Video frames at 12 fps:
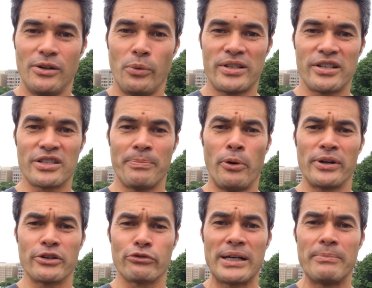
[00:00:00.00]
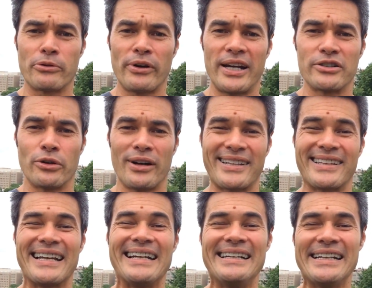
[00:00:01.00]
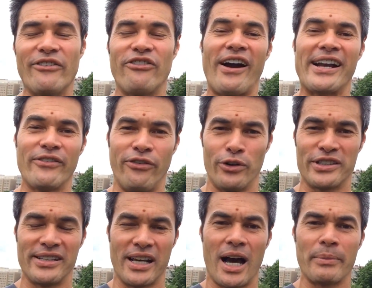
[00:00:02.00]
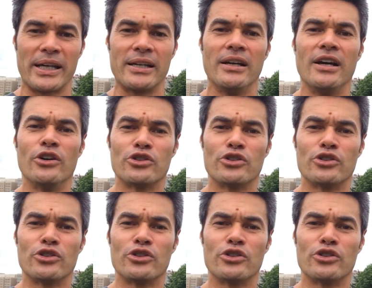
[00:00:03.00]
which is supporting Green Berets, who are like the elite fighting force in the army,